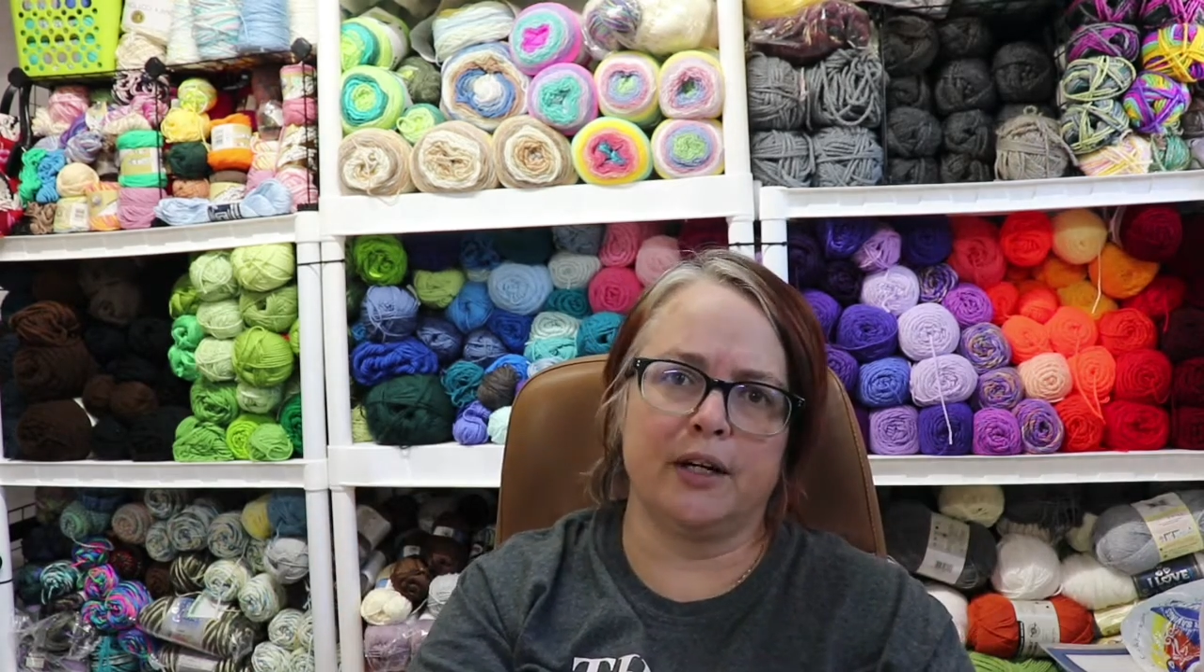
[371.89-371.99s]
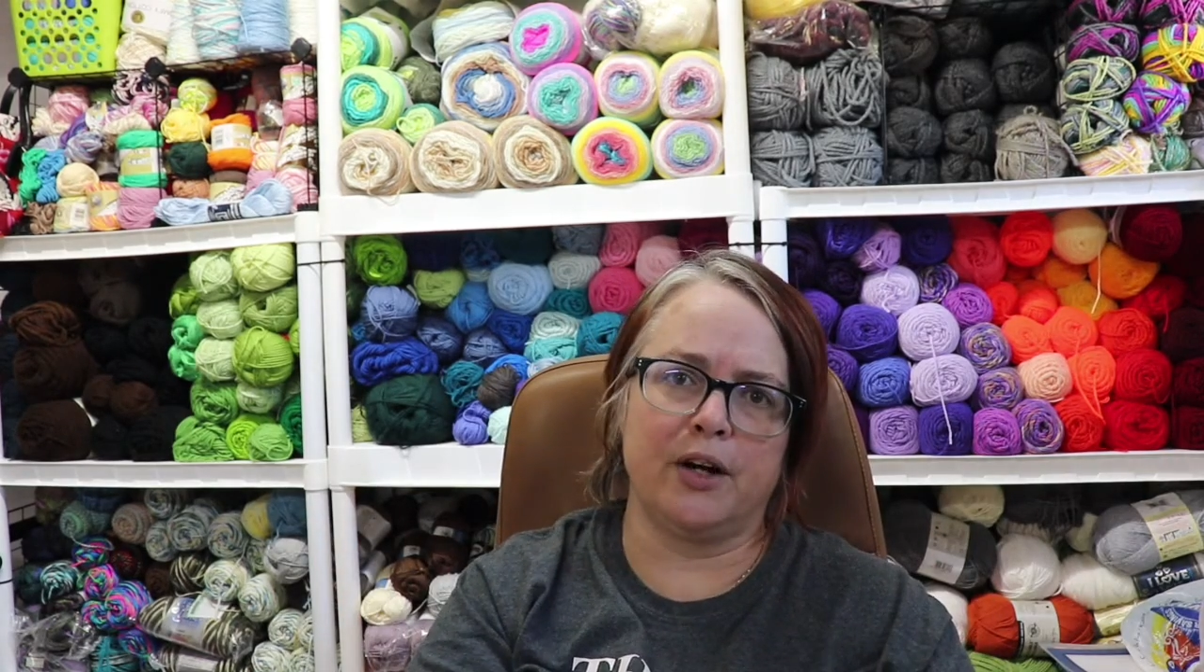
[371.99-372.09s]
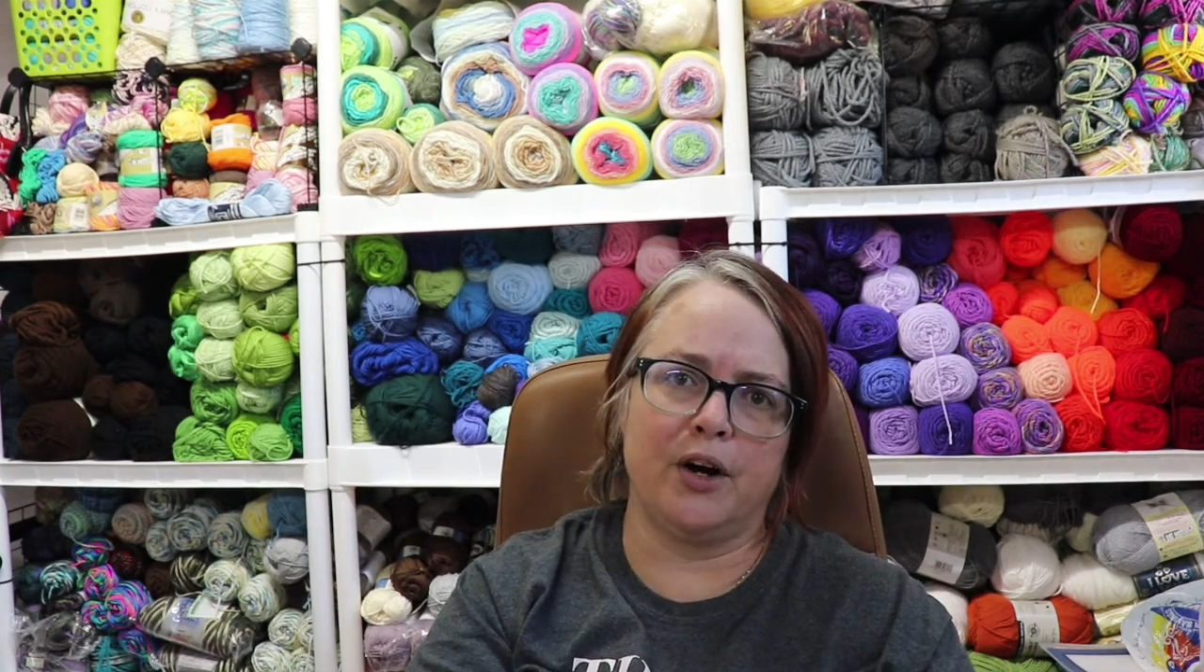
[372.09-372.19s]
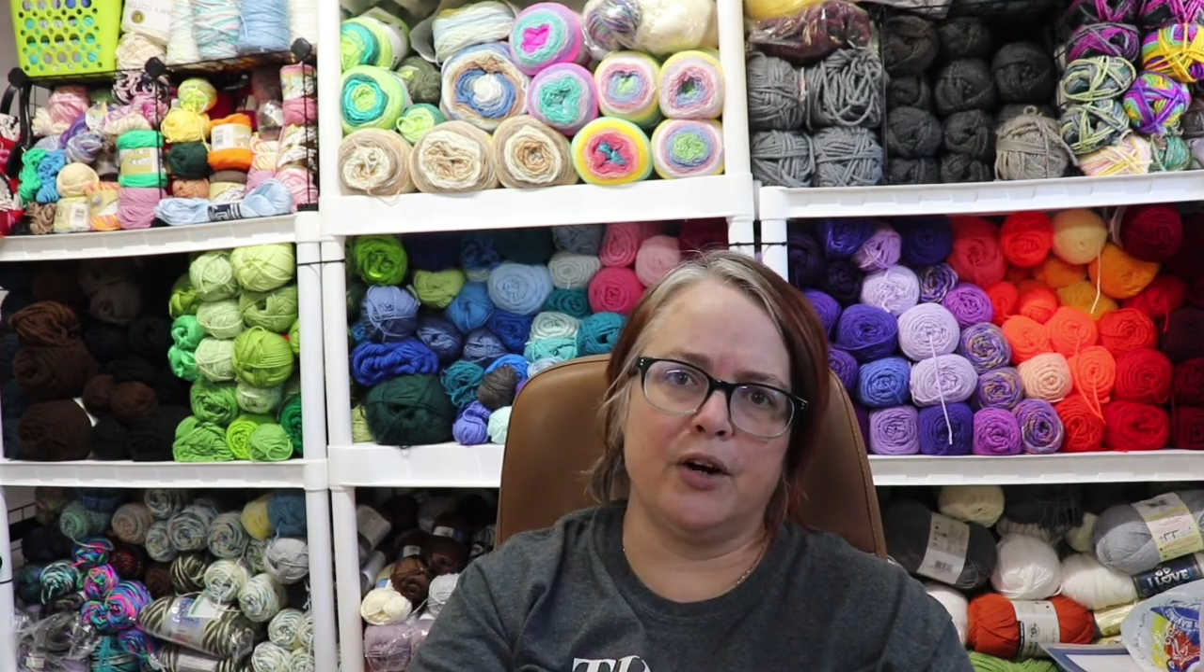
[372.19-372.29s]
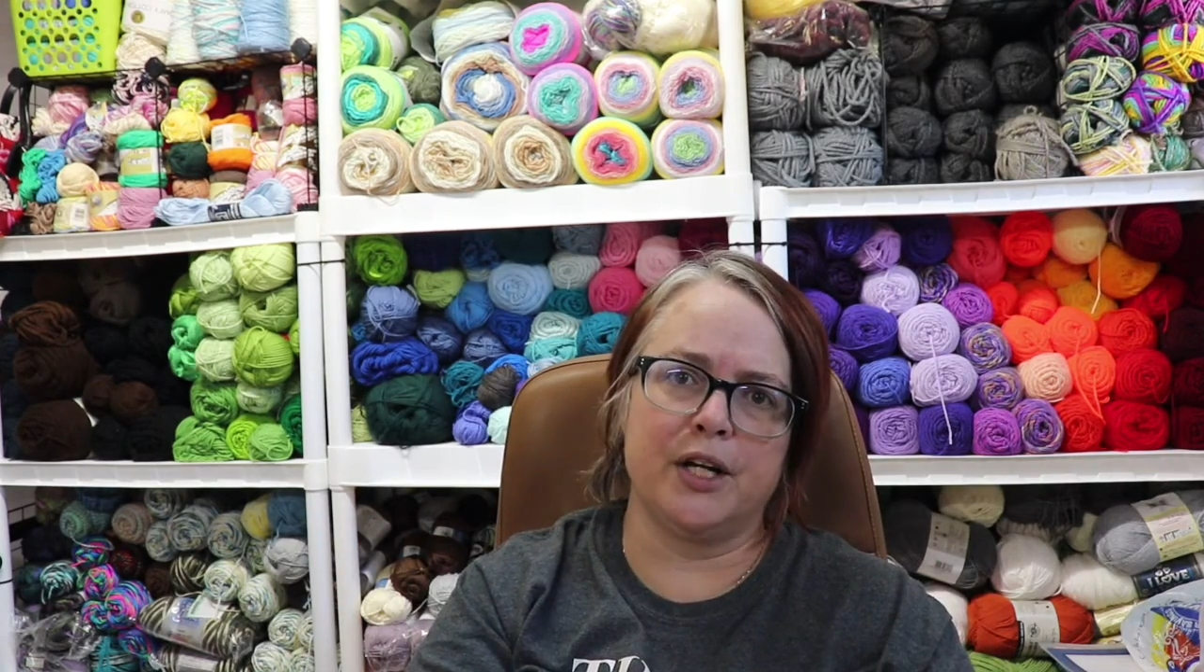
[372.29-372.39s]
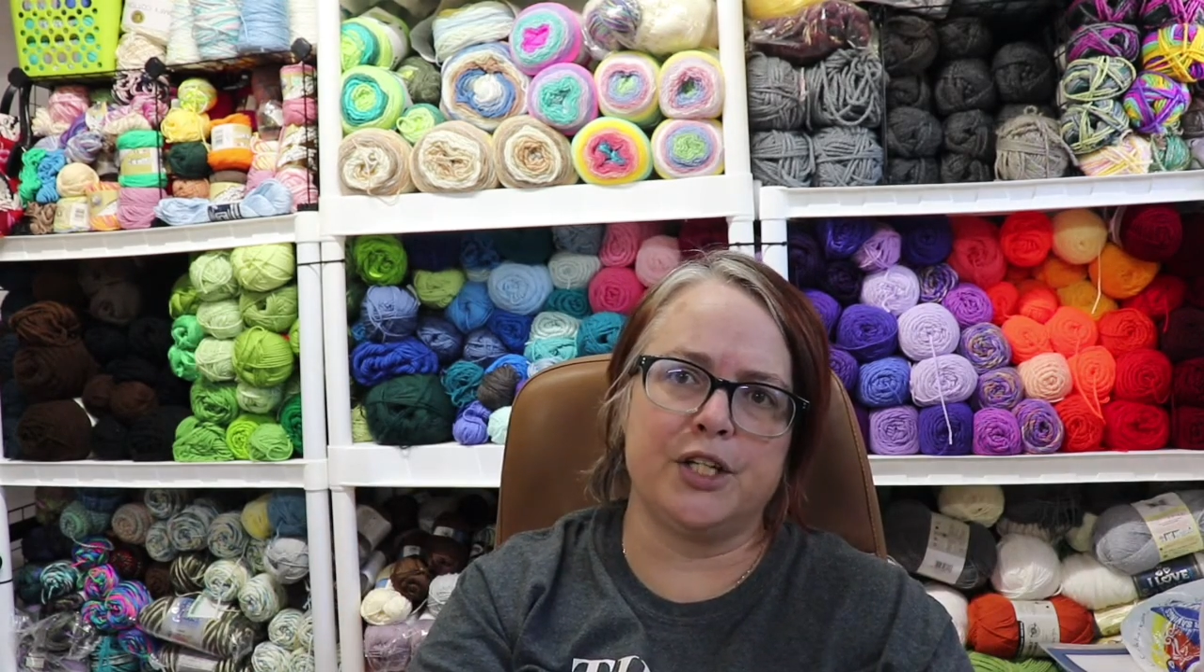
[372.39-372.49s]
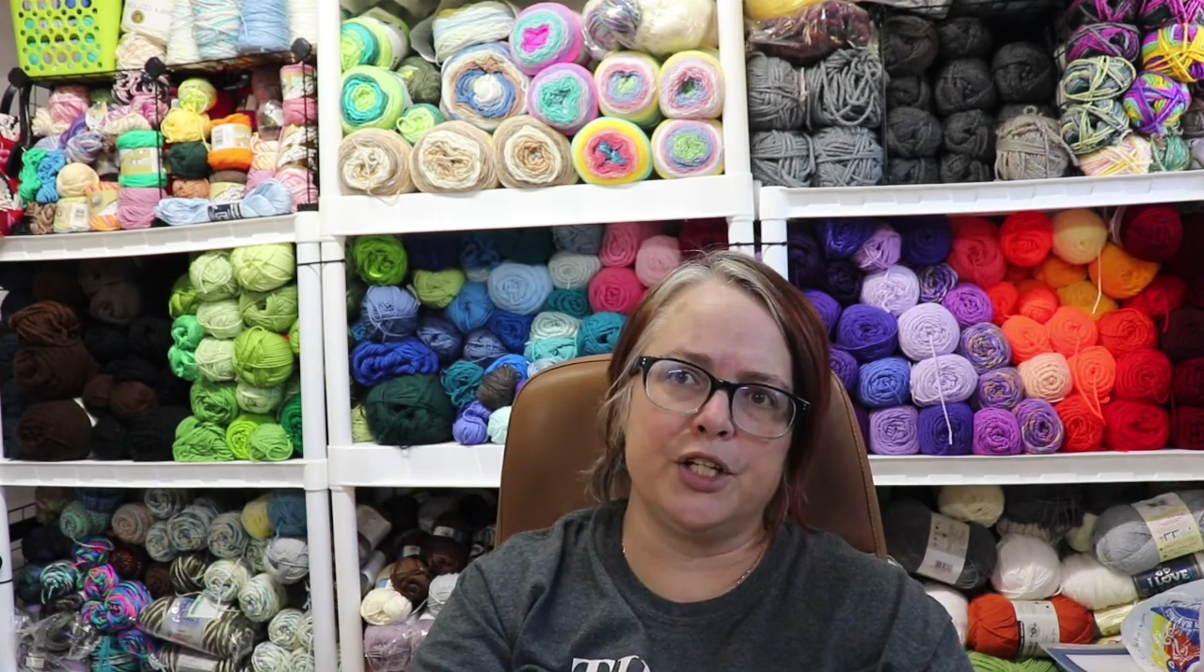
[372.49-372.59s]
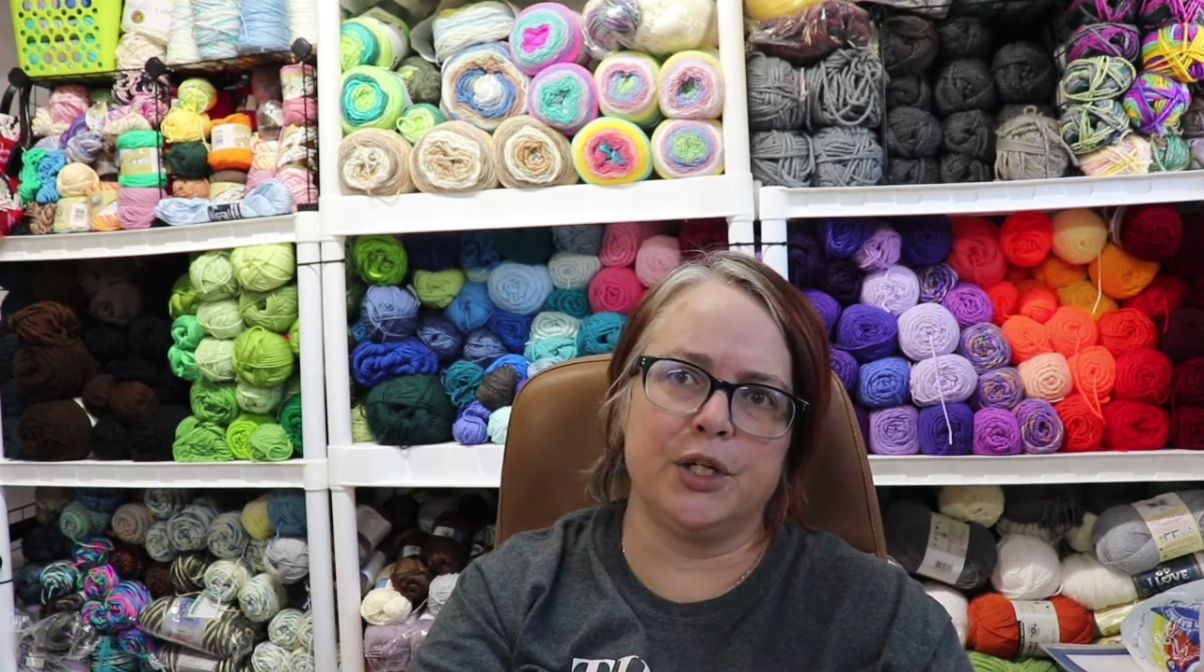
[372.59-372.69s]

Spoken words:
encourage